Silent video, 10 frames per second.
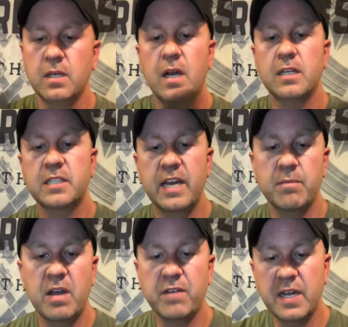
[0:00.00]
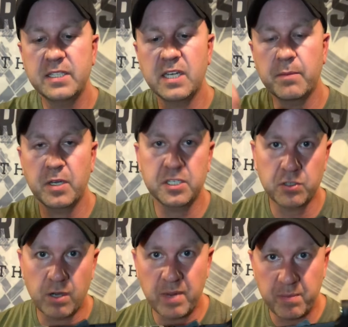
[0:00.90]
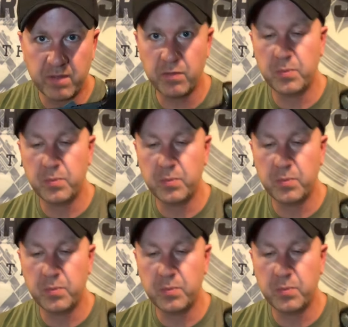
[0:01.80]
I'll set it in my vise and I'm going to start my pivot